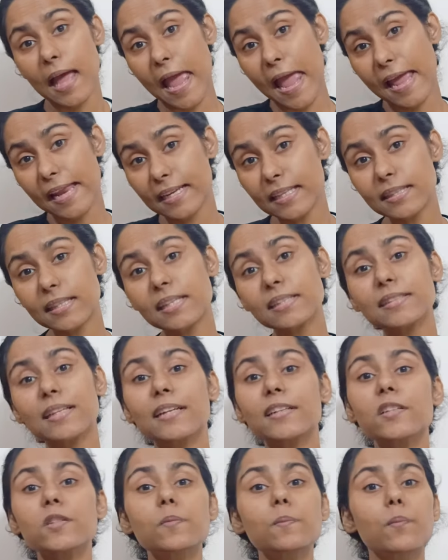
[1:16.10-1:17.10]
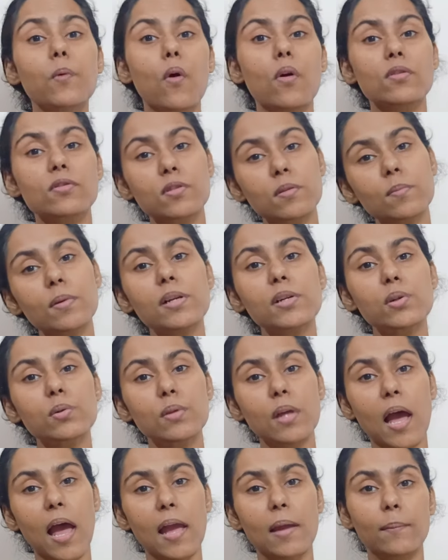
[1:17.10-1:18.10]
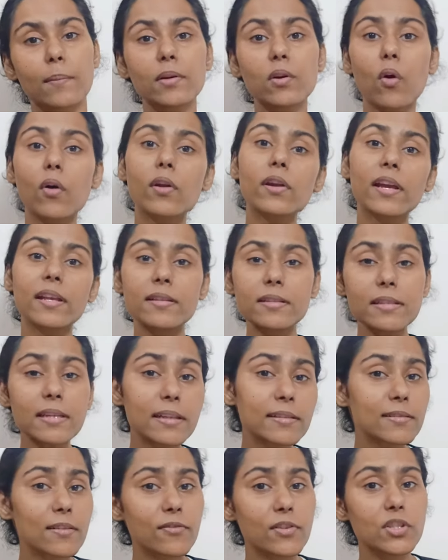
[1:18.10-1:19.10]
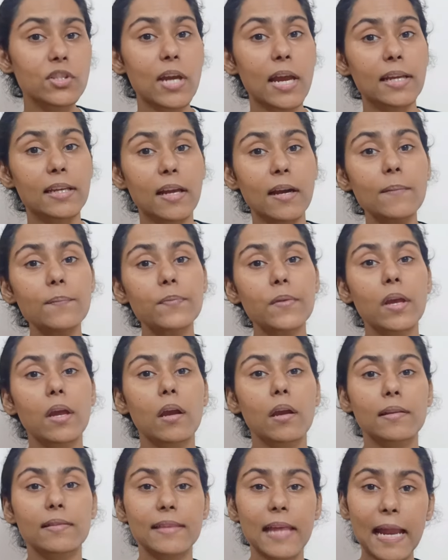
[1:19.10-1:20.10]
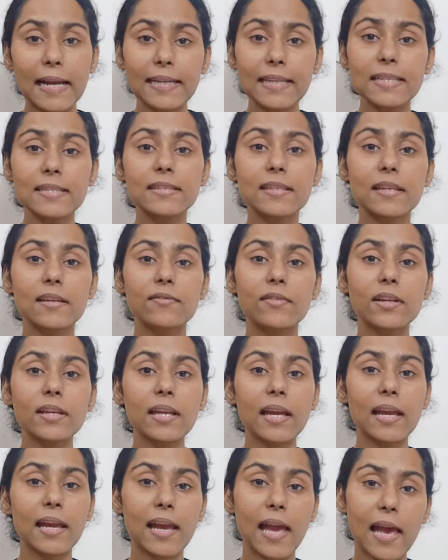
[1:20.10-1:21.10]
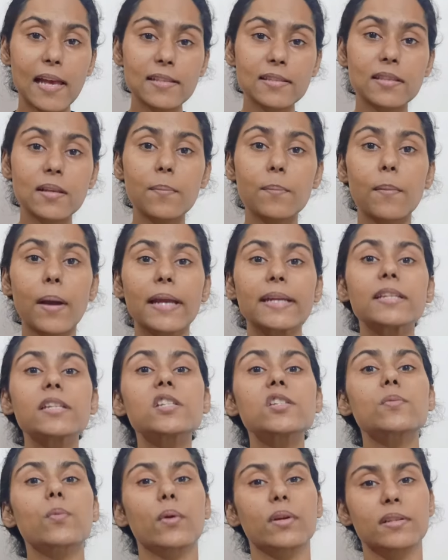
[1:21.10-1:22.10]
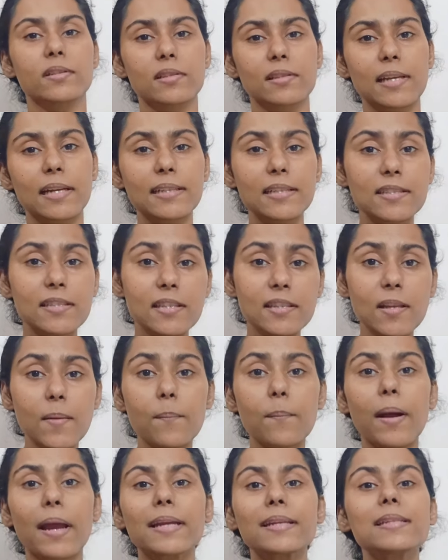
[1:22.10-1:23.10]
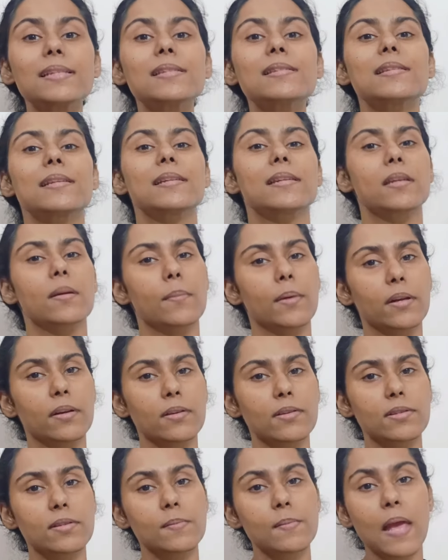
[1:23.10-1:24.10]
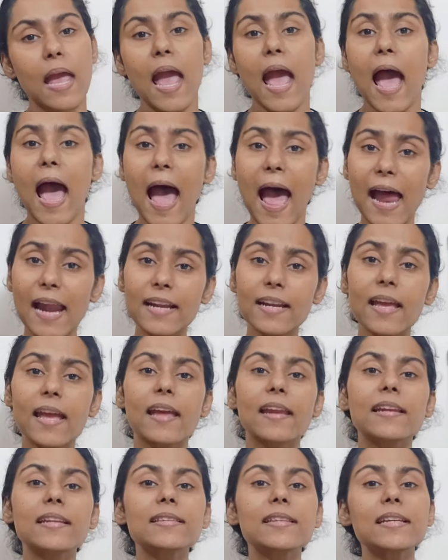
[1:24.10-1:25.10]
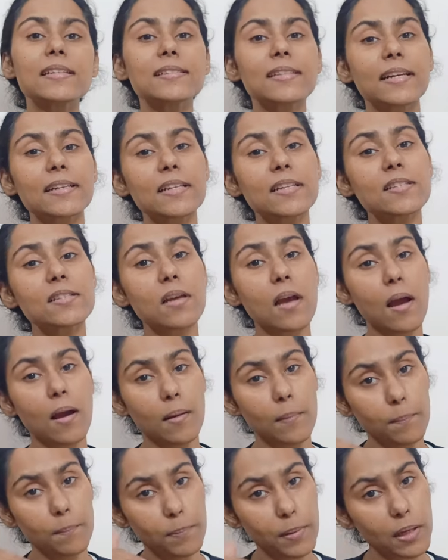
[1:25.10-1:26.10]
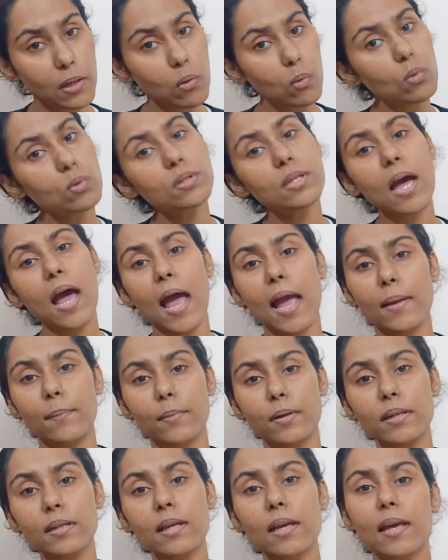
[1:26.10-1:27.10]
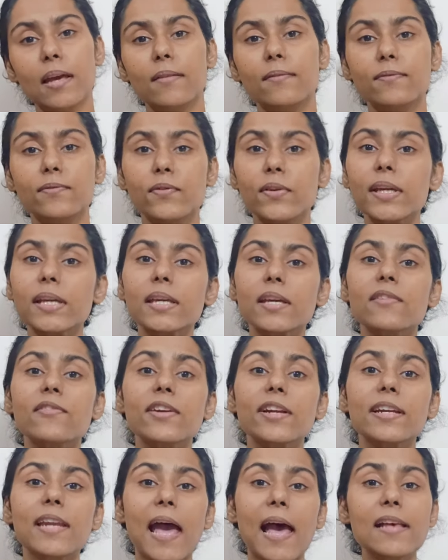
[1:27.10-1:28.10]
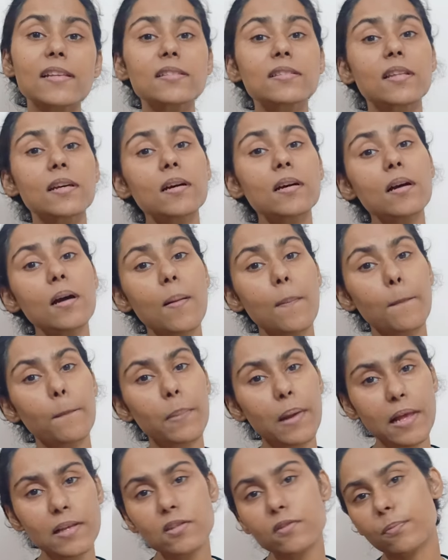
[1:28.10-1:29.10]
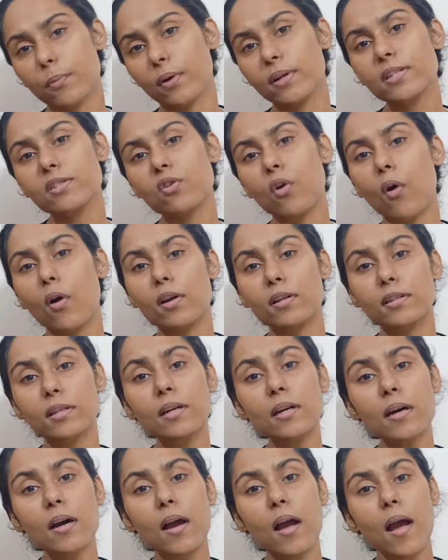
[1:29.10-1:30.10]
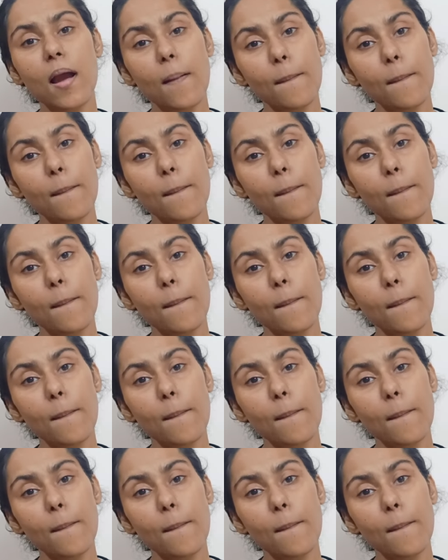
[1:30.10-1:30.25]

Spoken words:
Anything that is proximal to the hymen or inside the vagina, that is given as the minus points, that is in the minus centimeters. And anything that is below the hymen, we give it as the plus points or the